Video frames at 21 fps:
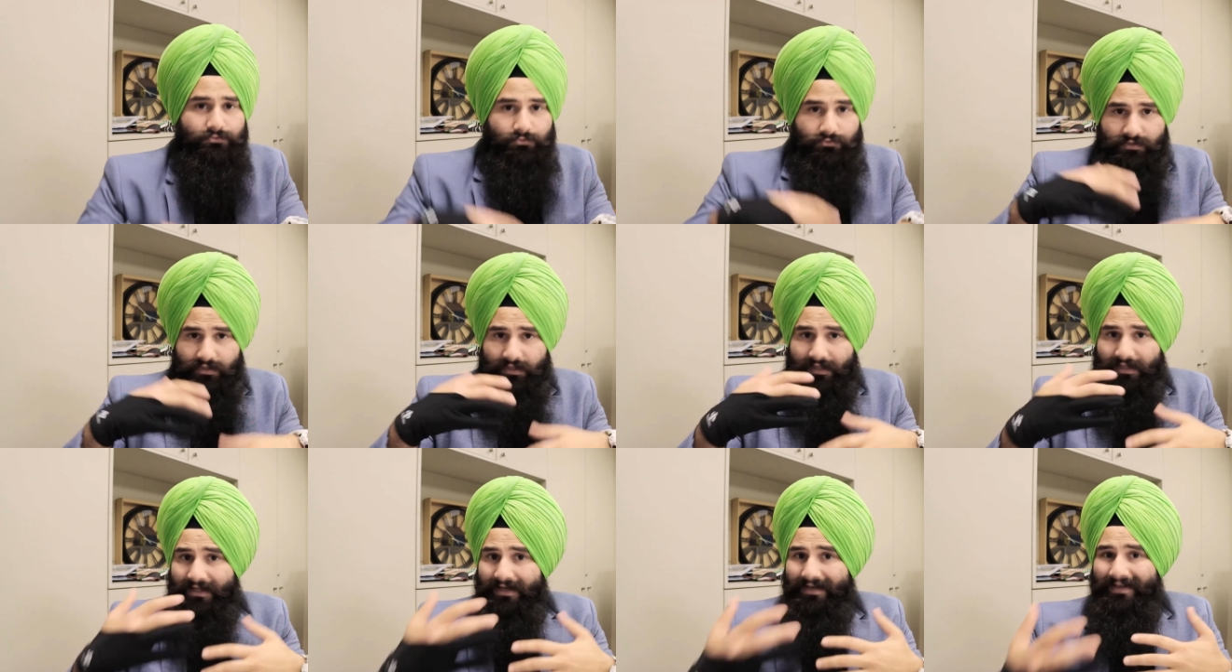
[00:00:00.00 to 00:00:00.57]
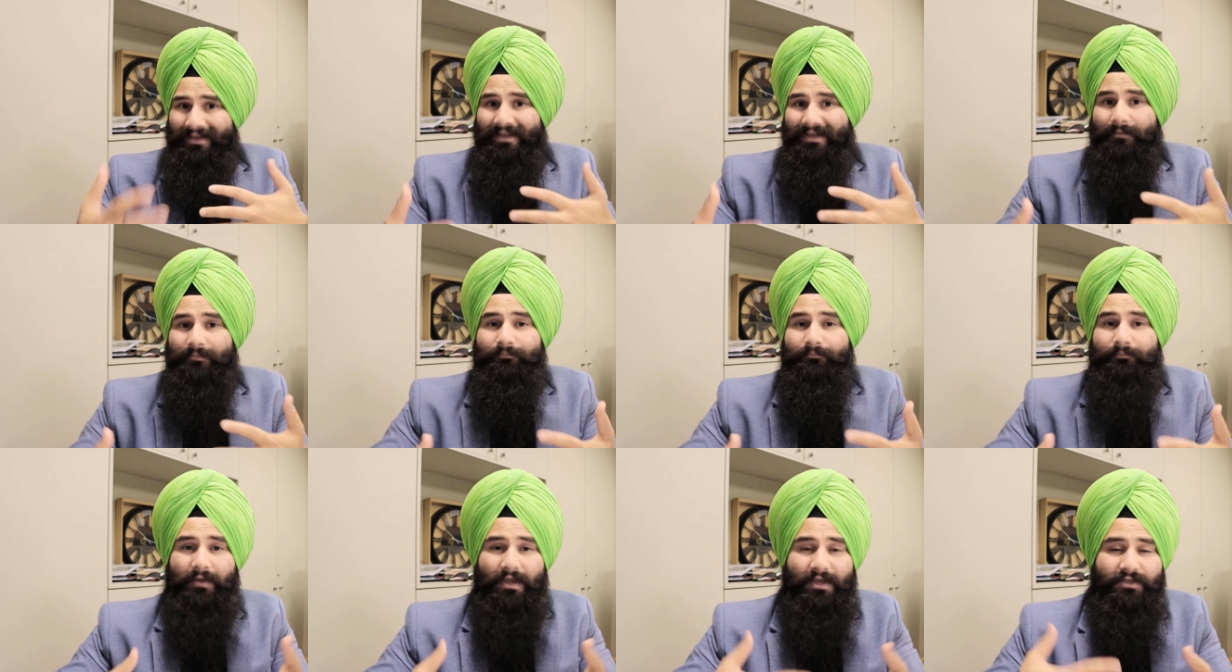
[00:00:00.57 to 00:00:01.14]
Tusi
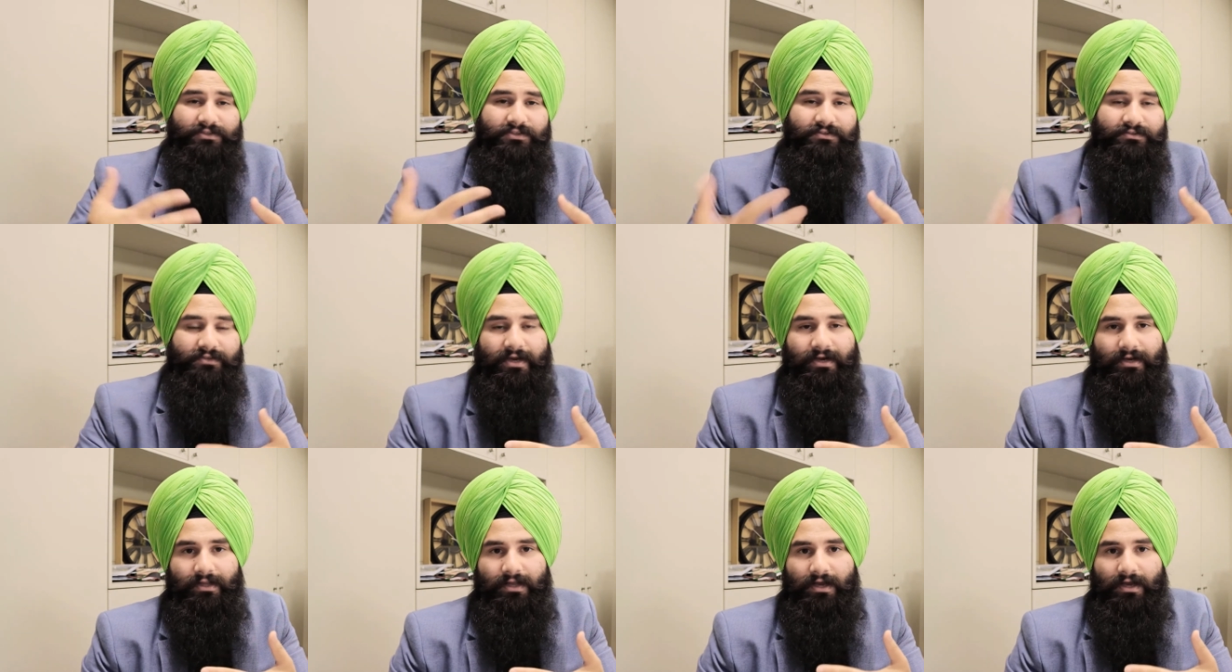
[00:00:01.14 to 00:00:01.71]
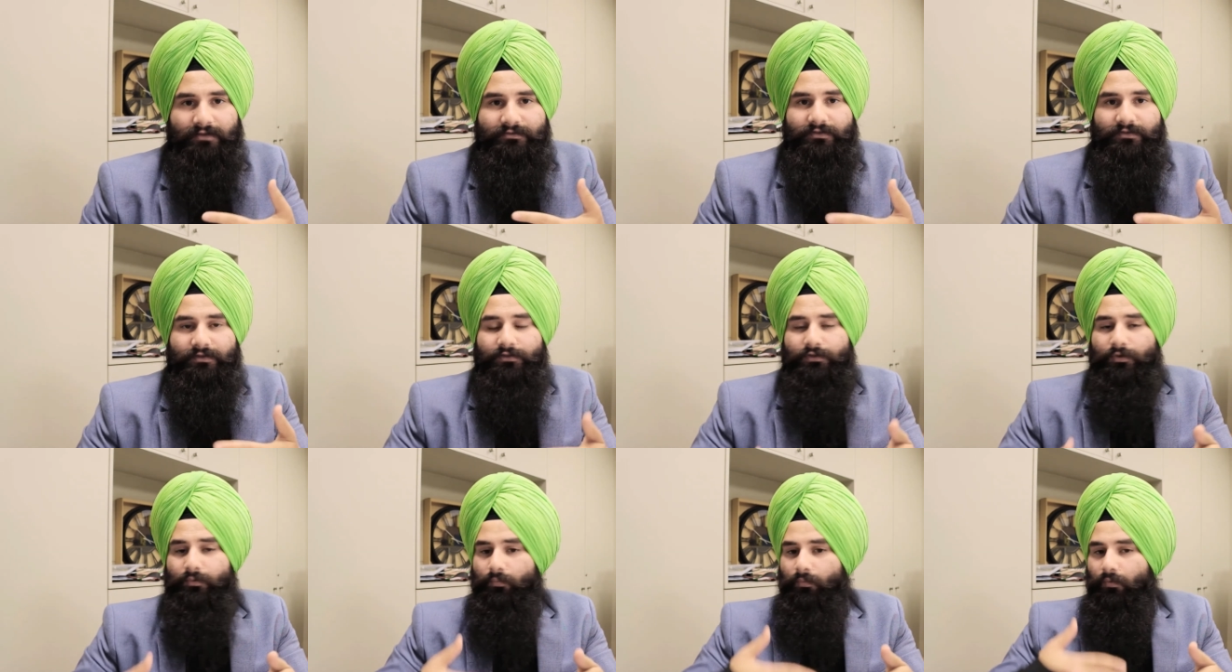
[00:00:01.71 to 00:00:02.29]
kai pages add kar
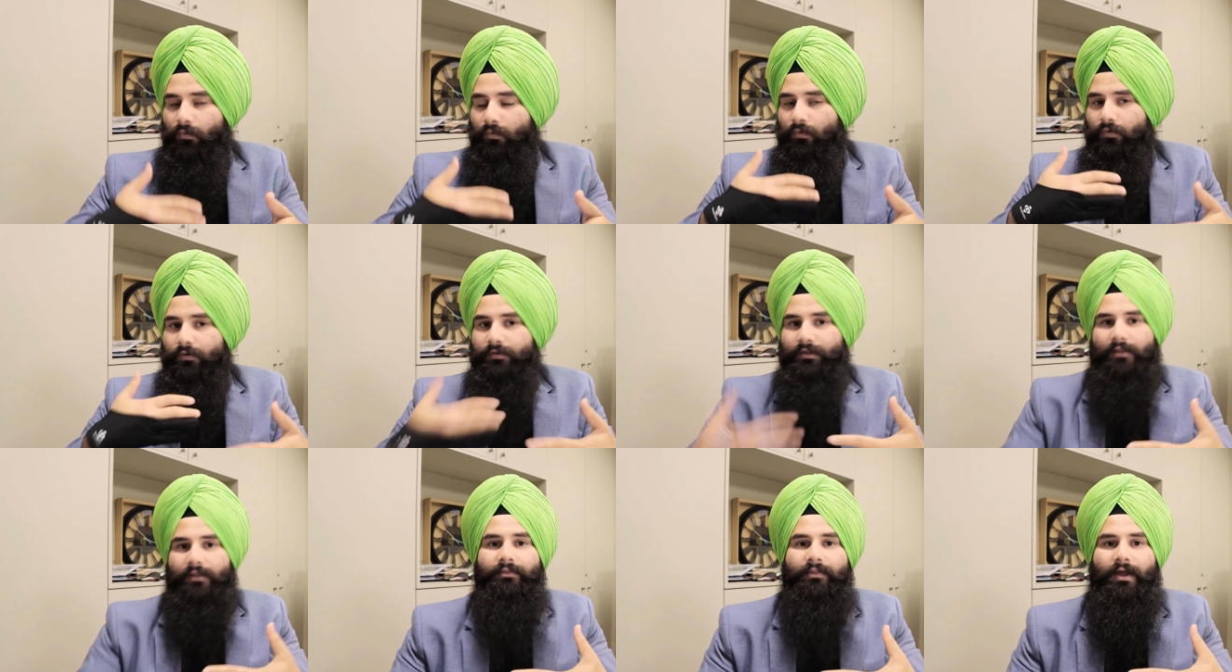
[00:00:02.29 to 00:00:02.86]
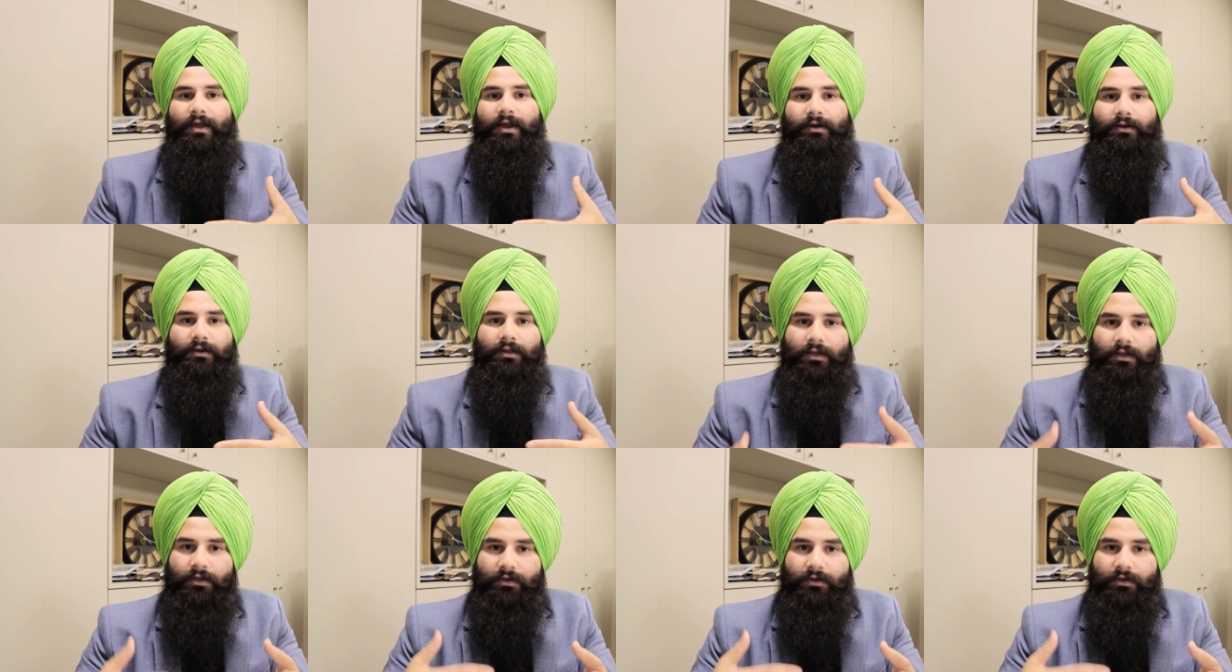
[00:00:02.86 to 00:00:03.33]
sakde ho, more than that